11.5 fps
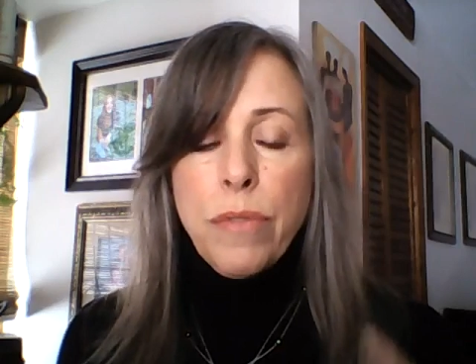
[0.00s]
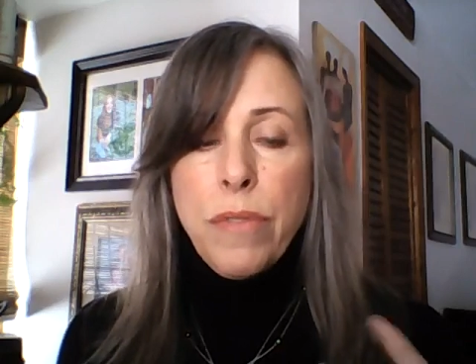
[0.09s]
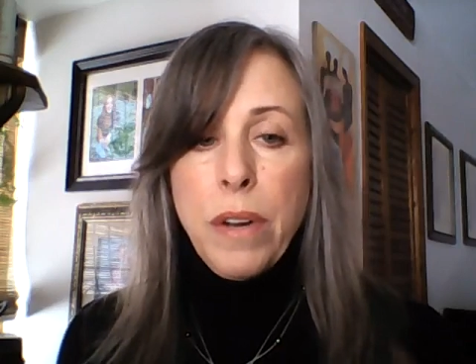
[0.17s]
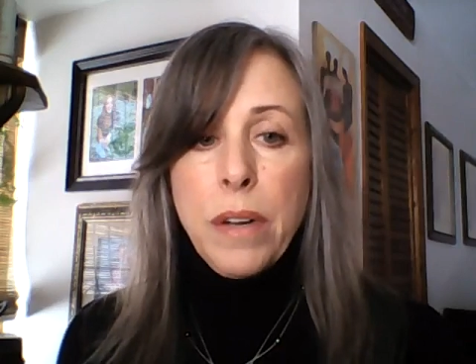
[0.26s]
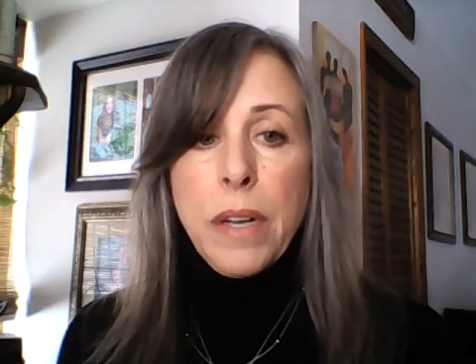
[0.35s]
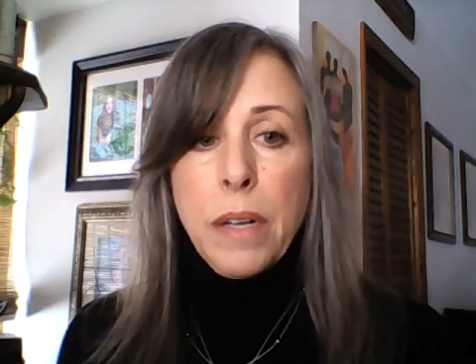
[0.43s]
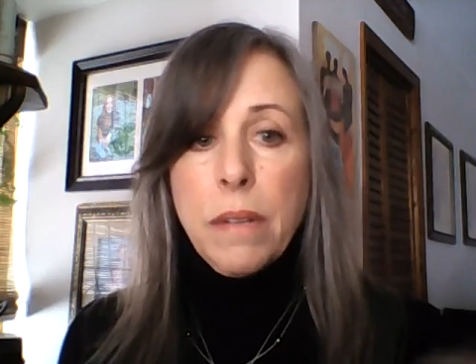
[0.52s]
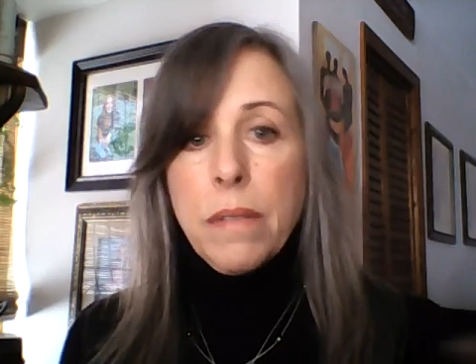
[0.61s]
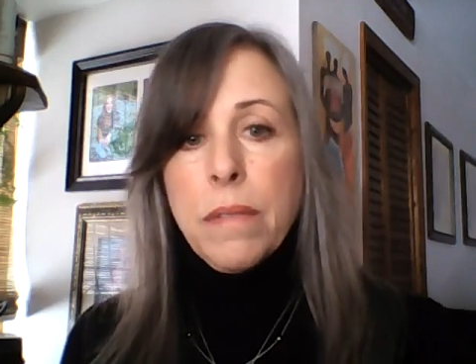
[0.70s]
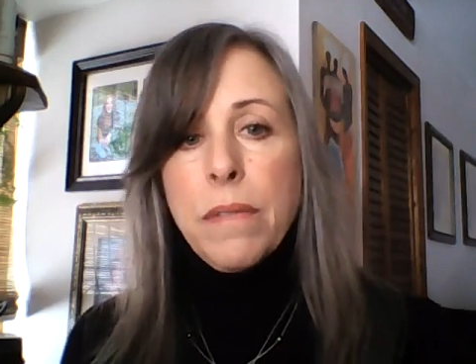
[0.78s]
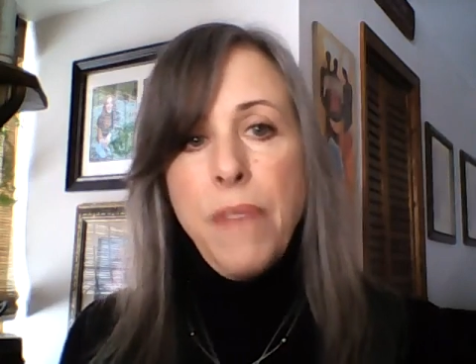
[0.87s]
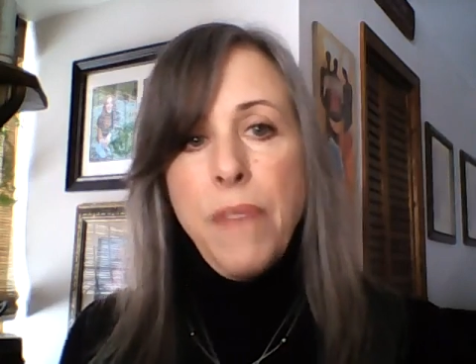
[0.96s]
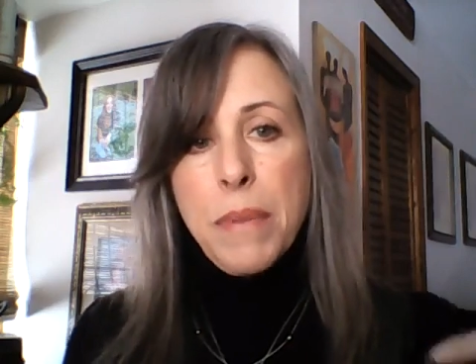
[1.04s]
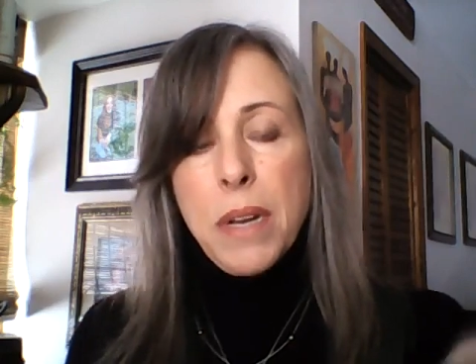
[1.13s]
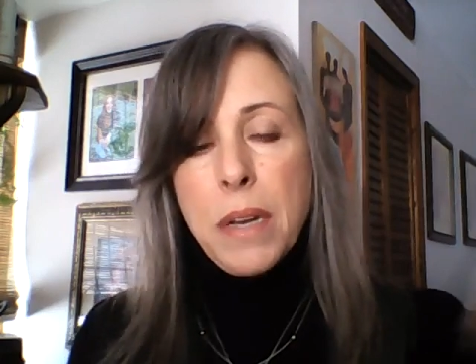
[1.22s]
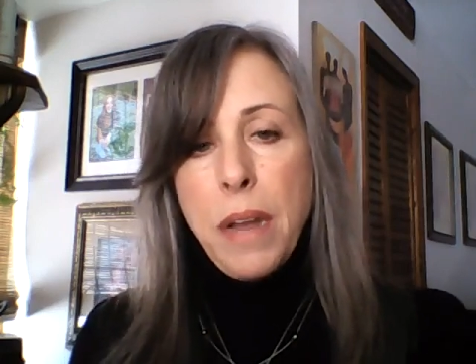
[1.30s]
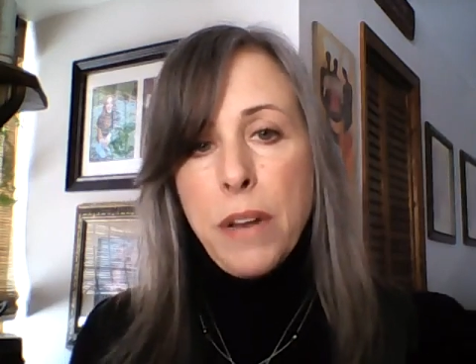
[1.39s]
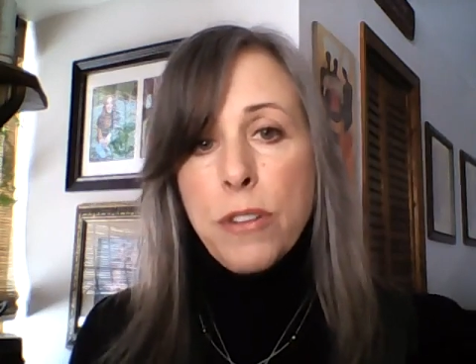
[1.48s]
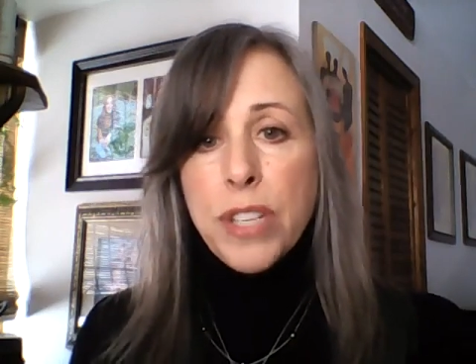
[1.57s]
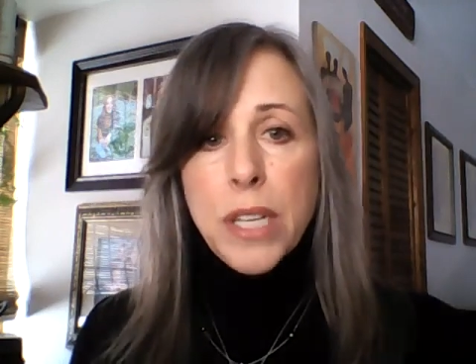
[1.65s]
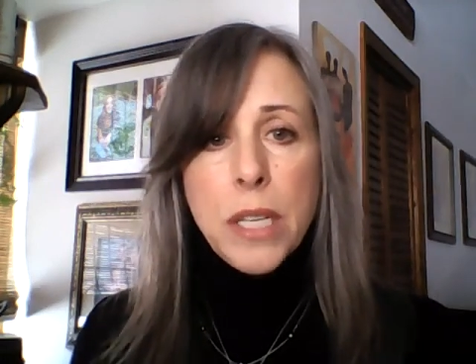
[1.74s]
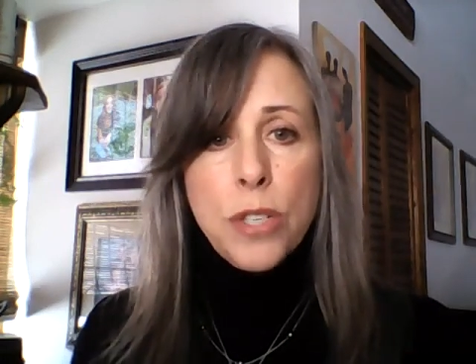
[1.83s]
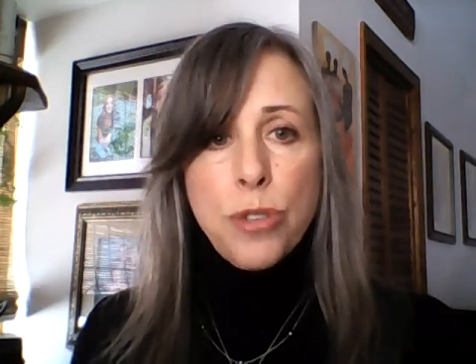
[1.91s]
very feminine
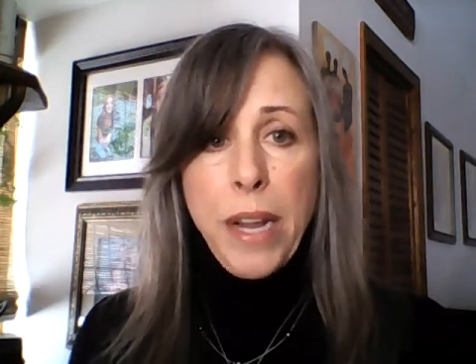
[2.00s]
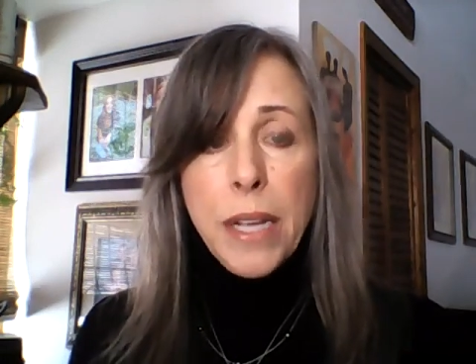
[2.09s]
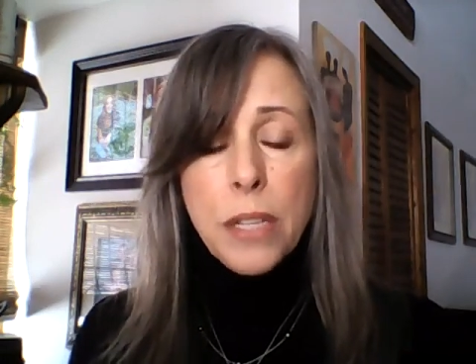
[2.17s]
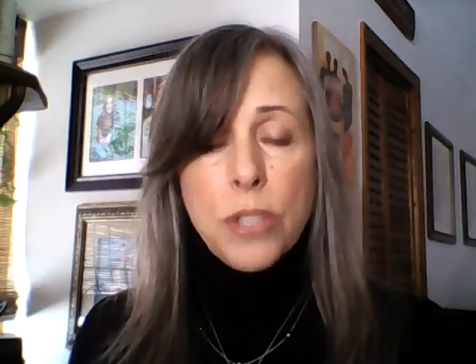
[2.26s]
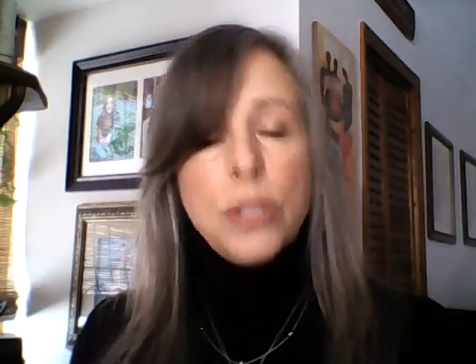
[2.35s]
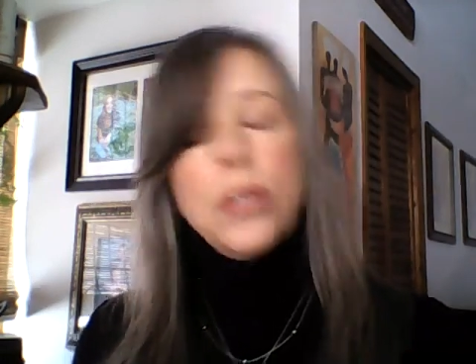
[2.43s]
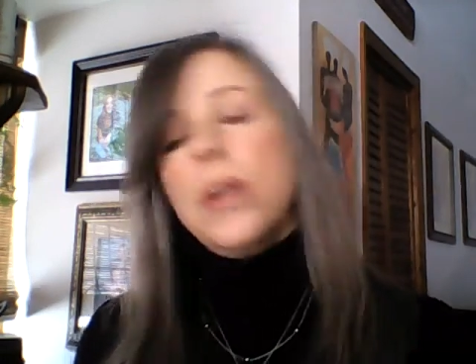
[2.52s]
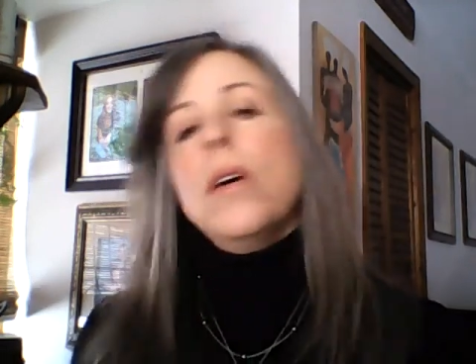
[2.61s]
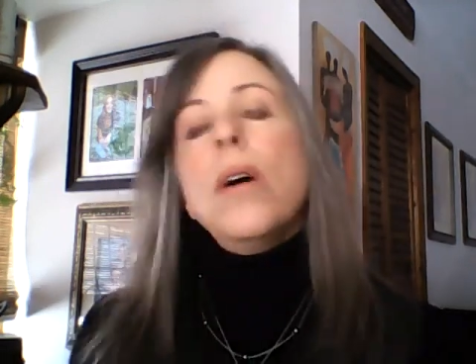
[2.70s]
energy traits